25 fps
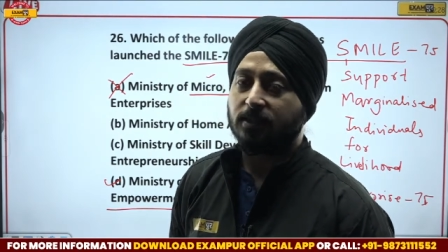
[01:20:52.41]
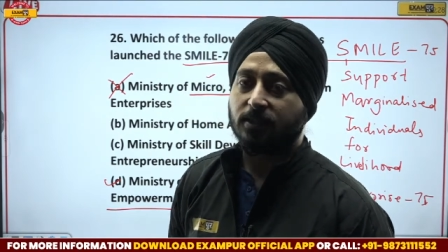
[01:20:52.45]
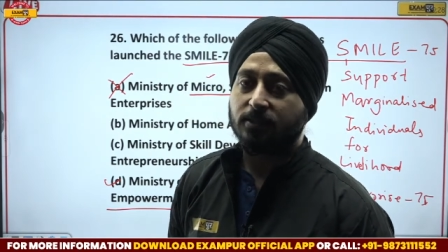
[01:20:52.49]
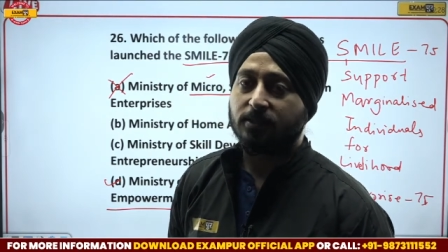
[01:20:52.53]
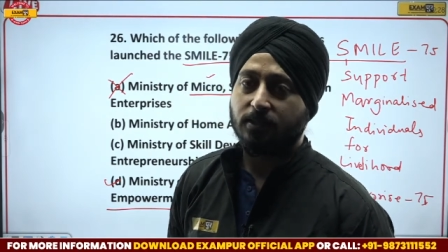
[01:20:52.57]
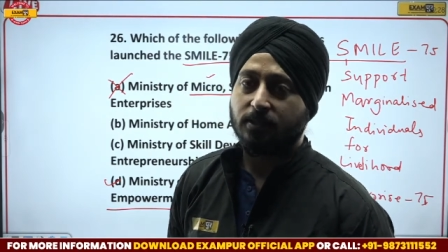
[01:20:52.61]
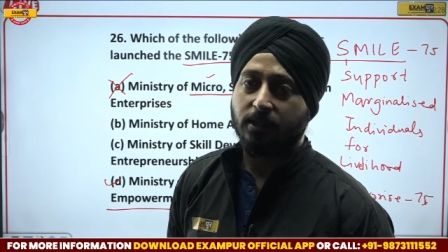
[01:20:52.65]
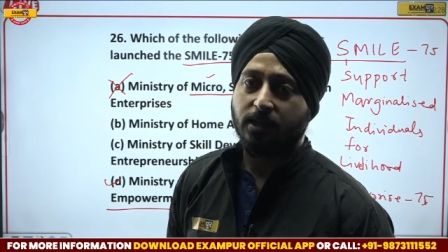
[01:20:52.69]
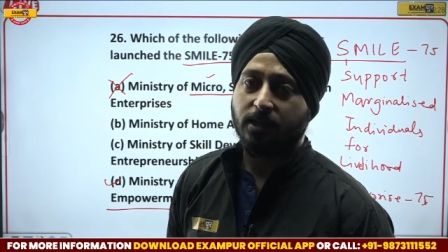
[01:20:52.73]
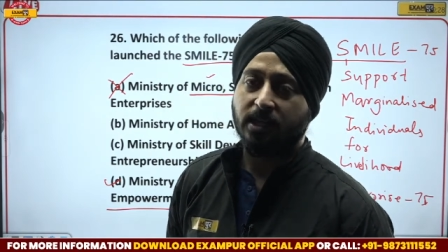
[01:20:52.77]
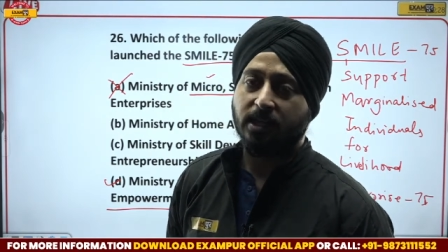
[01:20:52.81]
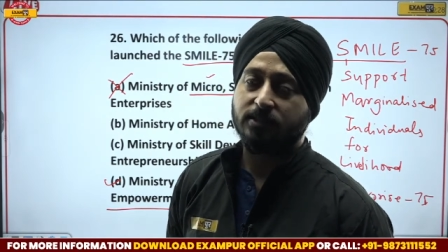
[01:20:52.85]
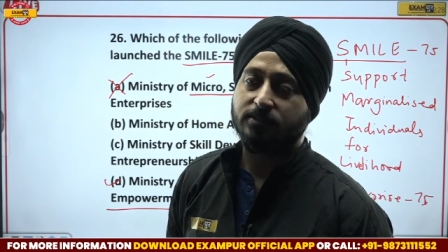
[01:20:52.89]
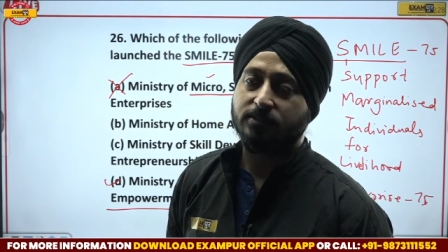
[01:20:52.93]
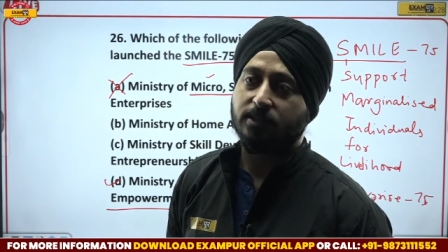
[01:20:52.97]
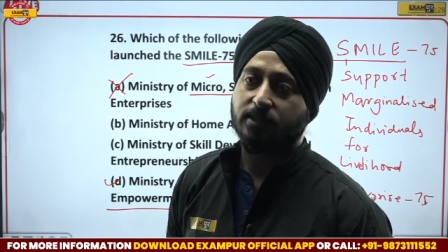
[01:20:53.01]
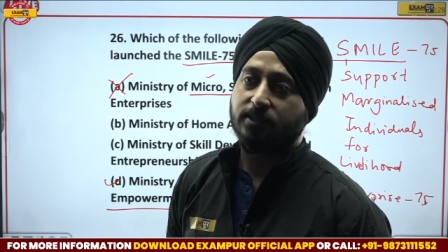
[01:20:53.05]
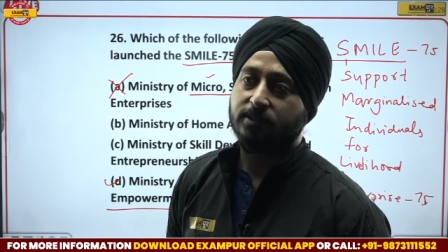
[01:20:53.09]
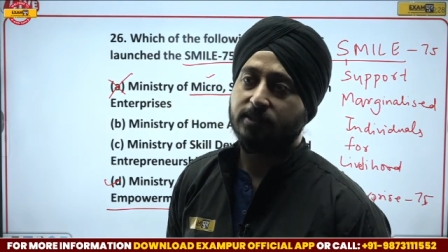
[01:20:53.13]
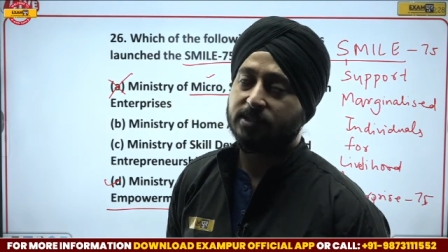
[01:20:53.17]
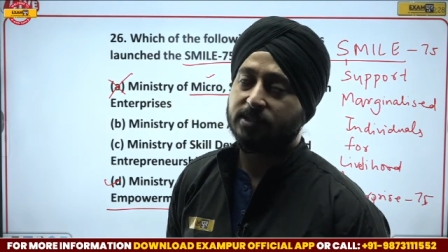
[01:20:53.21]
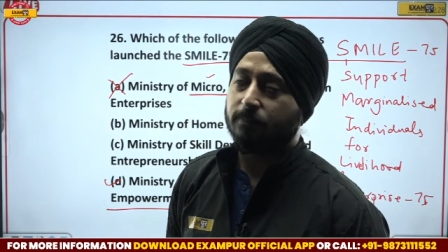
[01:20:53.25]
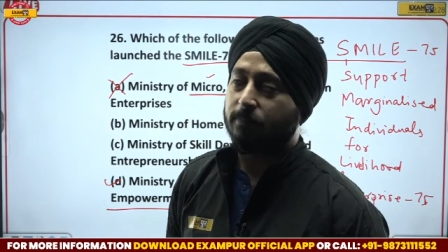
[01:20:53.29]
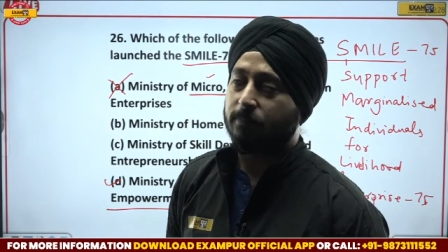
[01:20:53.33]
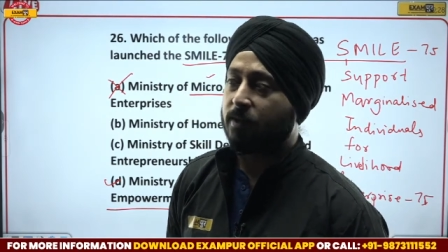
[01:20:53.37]
The, the
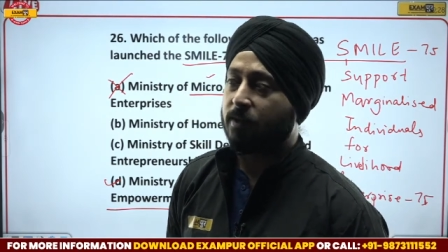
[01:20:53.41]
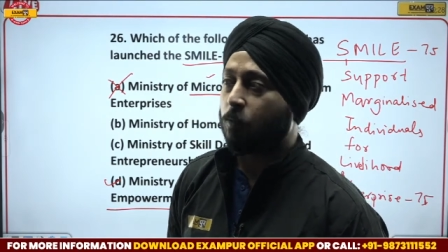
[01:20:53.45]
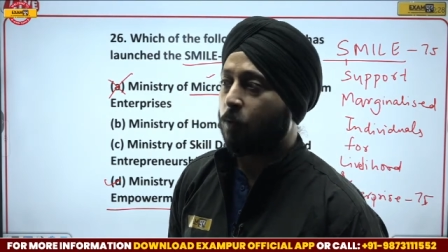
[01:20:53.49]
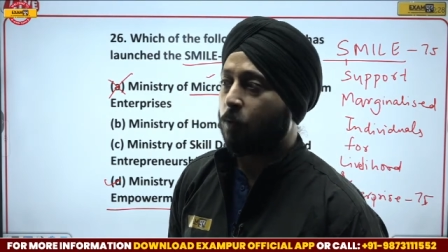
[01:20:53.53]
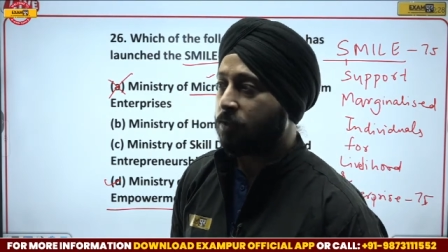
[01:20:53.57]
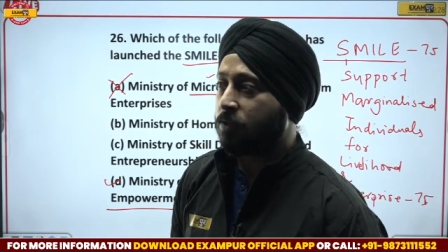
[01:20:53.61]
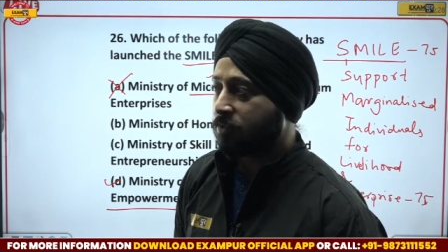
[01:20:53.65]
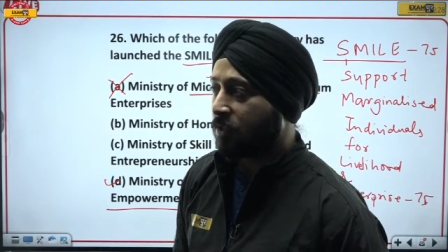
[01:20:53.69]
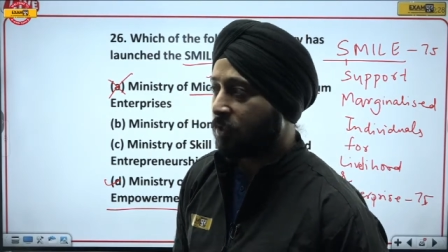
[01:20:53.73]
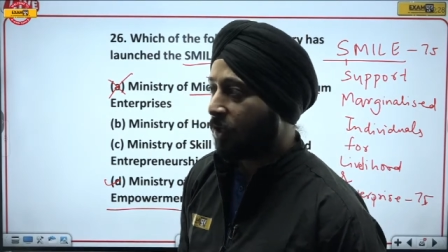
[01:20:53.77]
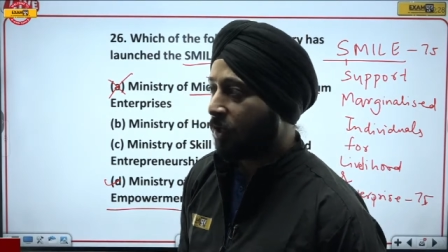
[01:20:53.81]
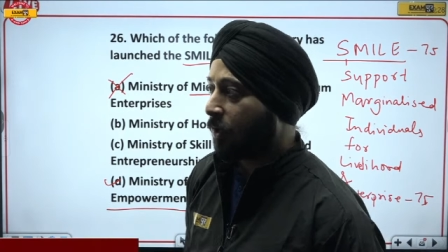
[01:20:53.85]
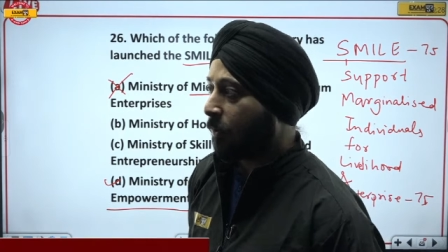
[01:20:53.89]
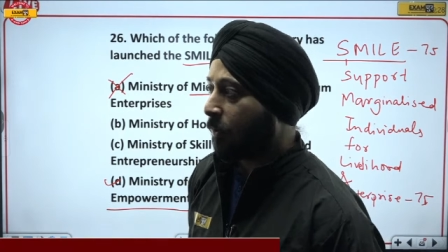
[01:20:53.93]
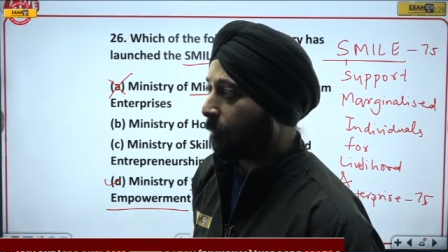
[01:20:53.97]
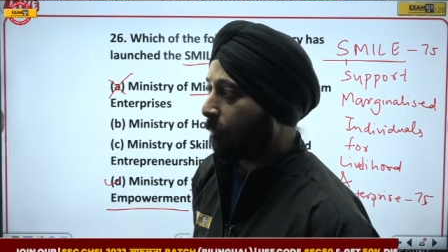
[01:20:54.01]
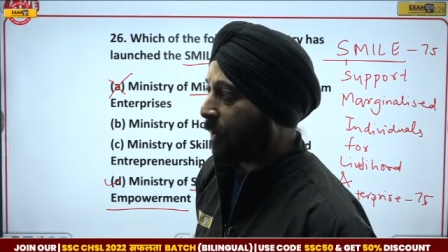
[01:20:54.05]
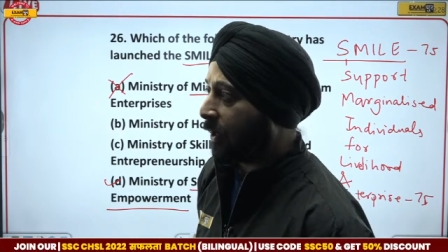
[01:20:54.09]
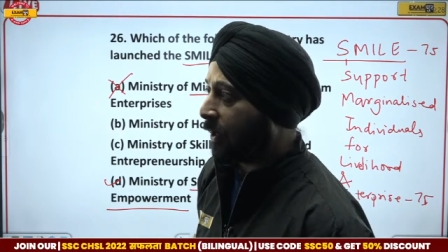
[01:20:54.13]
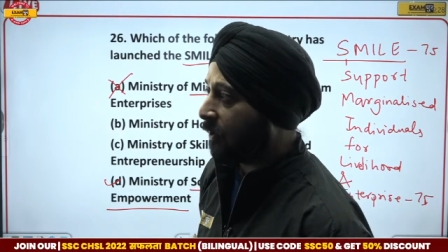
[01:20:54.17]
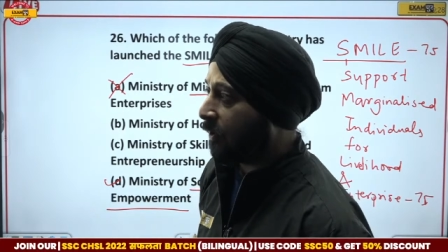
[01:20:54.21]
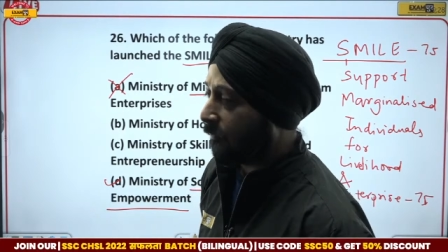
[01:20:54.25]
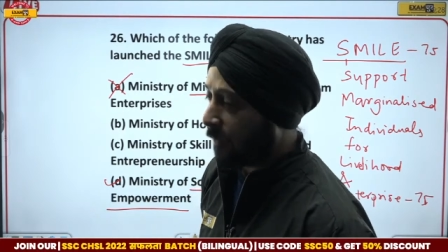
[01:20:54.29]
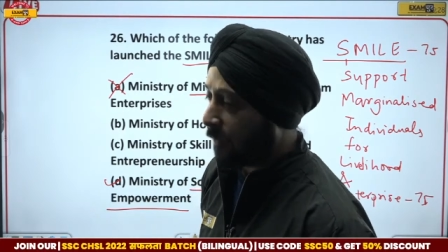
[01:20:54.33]
discipline was my